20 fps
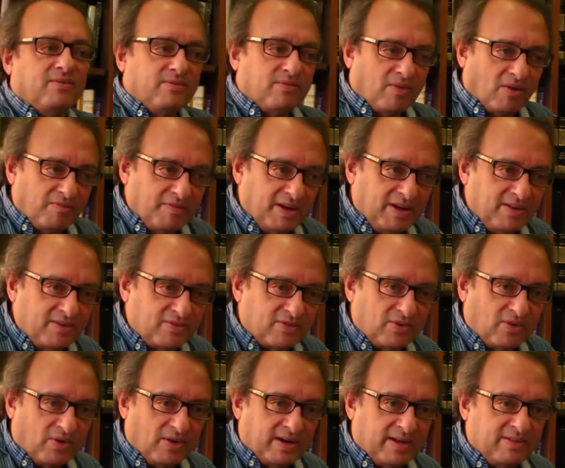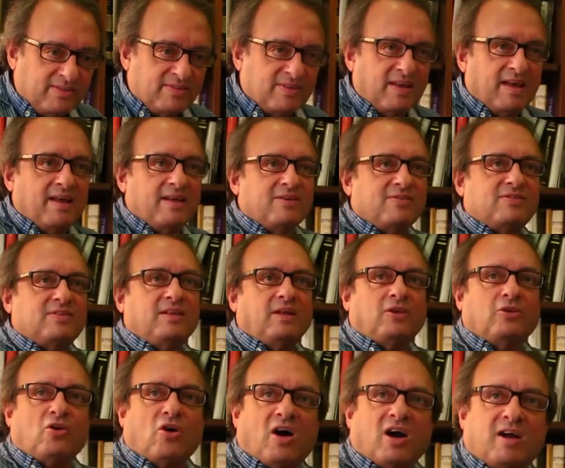Roman historians
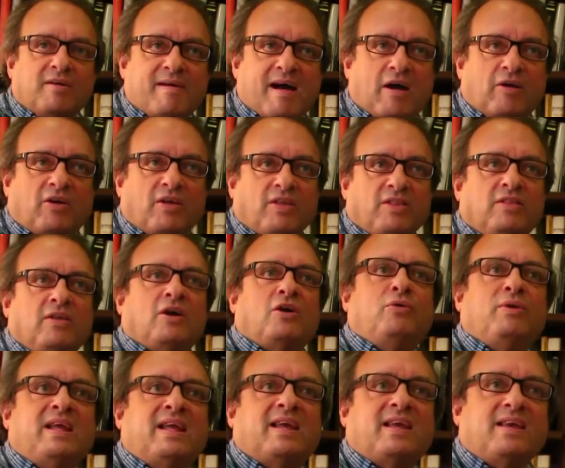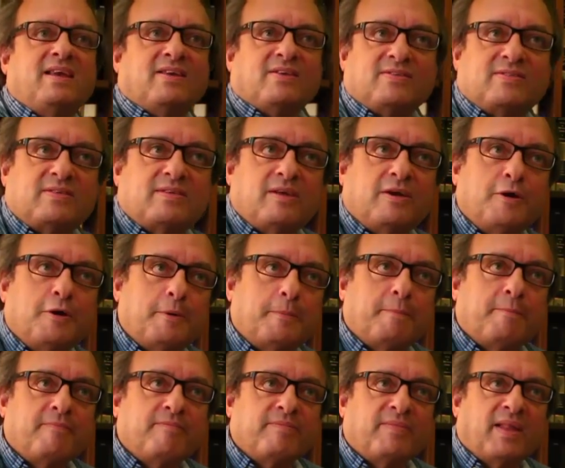still talk about the Greek East,
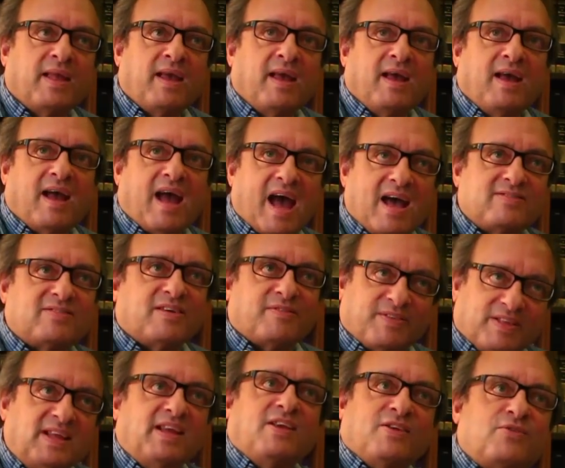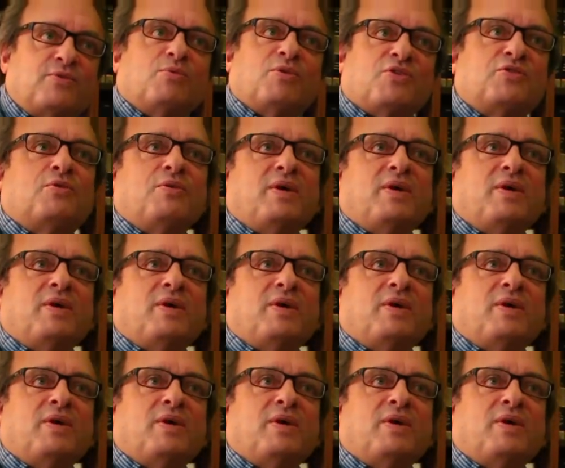as if the East was